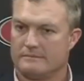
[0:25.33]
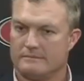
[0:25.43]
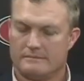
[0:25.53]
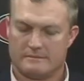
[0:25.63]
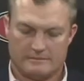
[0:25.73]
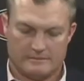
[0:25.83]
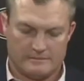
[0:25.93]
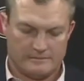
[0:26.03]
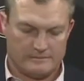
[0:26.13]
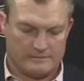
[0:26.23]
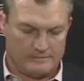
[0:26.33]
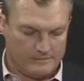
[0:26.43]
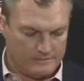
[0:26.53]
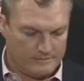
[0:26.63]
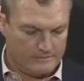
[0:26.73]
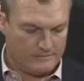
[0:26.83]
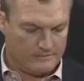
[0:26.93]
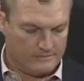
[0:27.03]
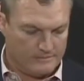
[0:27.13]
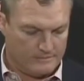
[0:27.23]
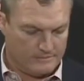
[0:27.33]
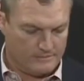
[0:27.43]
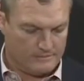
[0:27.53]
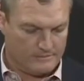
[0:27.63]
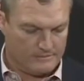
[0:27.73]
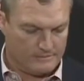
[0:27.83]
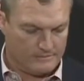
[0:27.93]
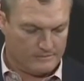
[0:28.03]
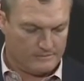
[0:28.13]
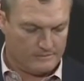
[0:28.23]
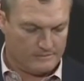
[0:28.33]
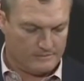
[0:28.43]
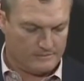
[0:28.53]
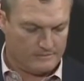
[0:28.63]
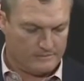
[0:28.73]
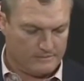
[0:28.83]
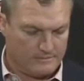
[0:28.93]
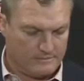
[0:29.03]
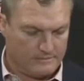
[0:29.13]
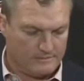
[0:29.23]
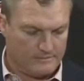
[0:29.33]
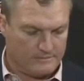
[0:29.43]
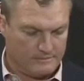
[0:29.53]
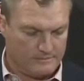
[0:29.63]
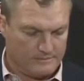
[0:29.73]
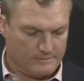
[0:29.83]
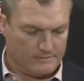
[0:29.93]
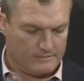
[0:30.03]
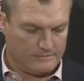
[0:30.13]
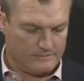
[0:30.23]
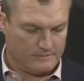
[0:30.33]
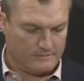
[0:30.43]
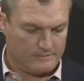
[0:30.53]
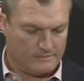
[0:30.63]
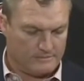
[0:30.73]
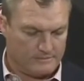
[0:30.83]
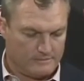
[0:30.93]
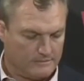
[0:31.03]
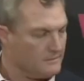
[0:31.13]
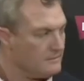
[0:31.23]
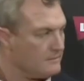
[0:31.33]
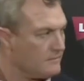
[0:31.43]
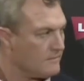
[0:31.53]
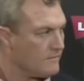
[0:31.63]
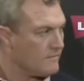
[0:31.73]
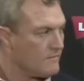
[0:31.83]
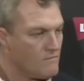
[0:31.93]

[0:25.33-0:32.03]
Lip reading: (not speaking)